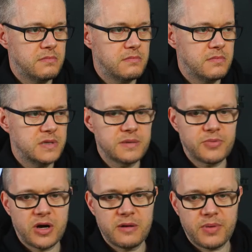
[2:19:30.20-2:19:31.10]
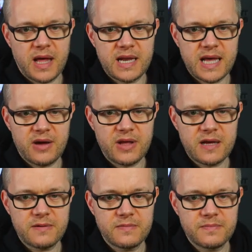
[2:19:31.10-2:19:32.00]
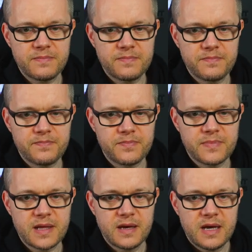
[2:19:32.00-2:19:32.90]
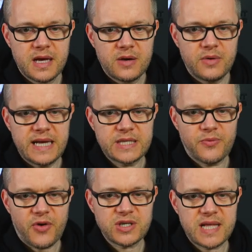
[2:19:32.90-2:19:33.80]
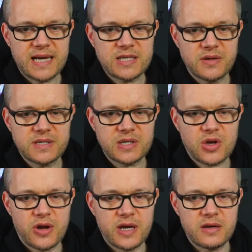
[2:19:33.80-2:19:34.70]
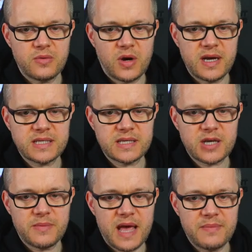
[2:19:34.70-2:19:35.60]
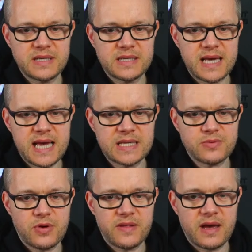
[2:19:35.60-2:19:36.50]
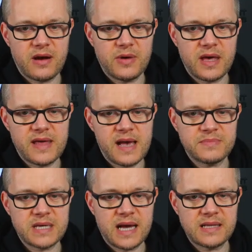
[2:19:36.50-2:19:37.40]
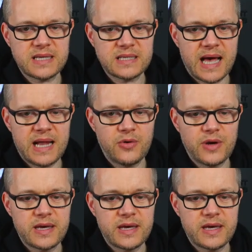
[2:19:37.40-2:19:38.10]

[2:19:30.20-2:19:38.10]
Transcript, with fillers: There's a Brighton player down here. We need some fresh legs on, says Connor. Why is there so many empty seats? We're at the, are we at the empty hand, says Alloy.